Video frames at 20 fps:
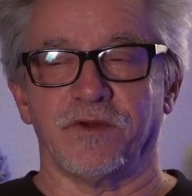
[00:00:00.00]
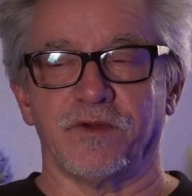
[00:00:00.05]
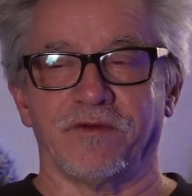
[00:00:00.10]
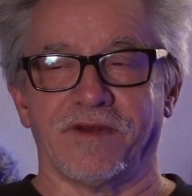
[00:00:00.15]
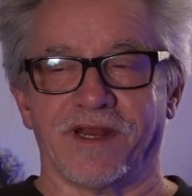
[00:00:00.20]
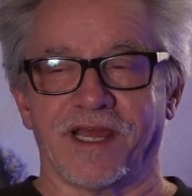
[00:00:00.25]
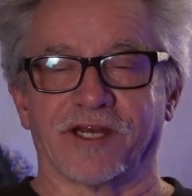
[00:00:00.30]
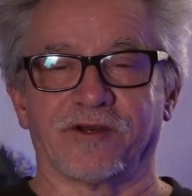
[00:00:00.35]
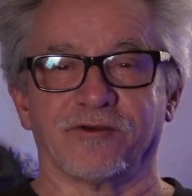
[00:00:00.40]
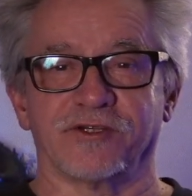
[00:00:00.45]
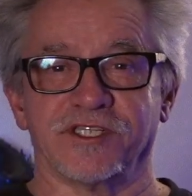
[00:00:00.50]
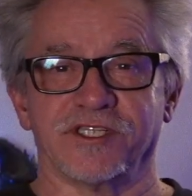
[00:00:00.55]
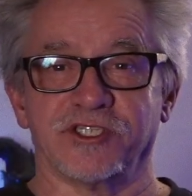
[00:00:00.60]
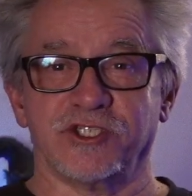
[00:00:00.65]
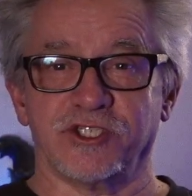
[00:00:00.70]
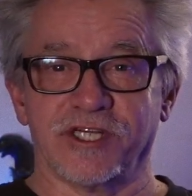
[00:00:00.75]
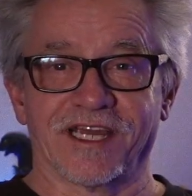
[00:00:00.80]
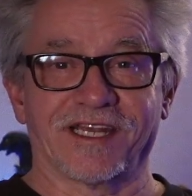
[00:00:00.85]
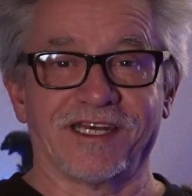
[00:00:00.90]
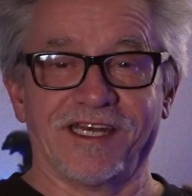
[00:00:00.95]
of an actor since
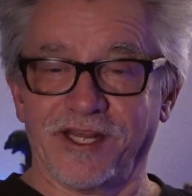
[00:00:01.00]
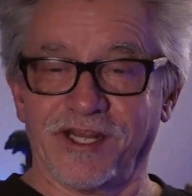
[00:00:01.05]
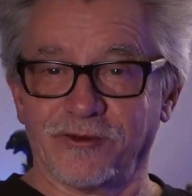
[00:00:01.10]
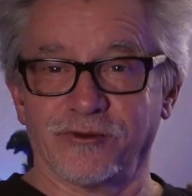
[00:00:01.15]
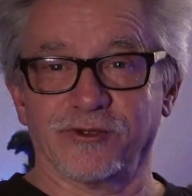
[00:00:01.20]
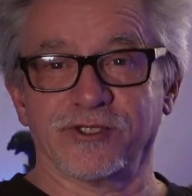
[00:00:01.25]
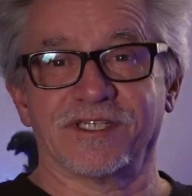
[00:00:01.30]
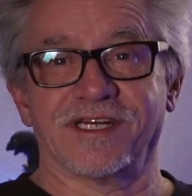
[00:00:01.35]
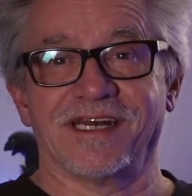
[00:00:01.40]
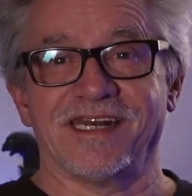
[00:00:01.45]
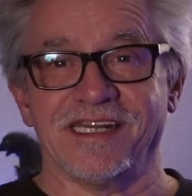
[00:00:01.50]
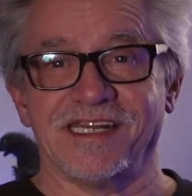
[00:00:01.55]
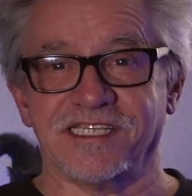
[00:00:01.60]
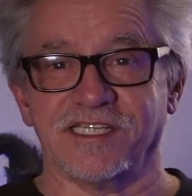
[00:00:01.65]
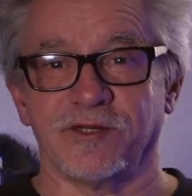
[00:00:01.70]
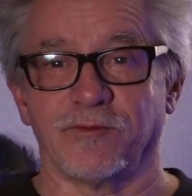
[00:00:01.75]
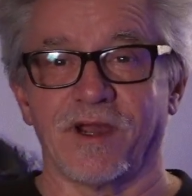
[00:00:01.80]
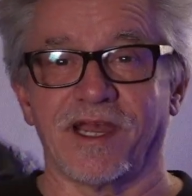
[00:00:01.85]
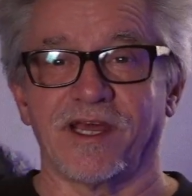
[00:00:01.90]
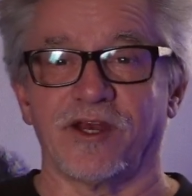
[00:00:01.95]
Jack Nicholson in
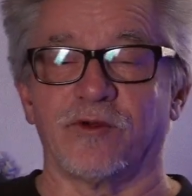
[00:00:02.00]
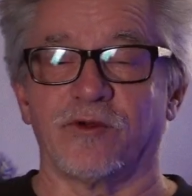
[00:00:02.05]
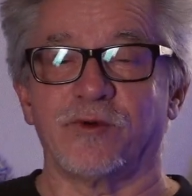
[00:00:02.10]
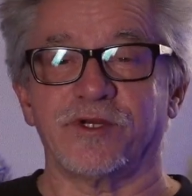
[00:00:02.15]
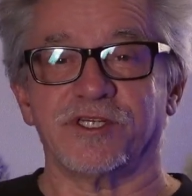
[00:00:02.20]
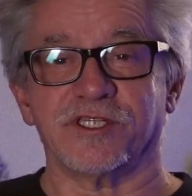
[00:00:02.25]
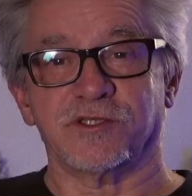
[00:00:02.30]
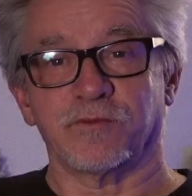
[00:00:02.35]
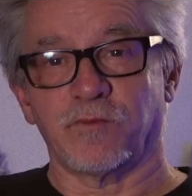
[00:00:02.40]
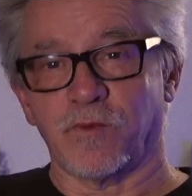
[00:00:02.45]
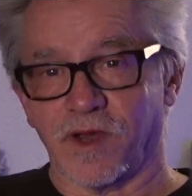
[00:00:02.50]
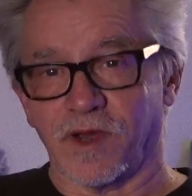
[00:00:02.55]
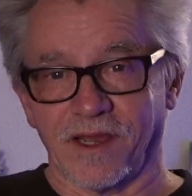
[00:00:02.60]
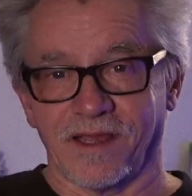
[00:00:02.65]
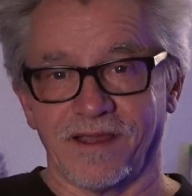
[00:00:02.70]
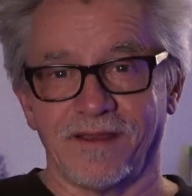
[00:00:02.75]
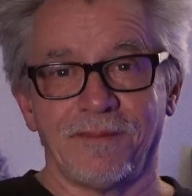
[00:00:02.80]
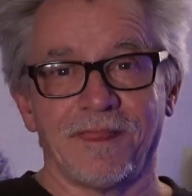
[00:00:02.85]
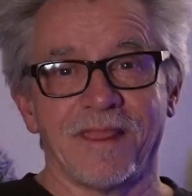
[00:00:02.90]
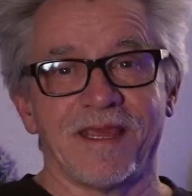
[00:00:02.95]
Easy Rider, which is
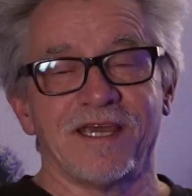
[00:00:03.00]
why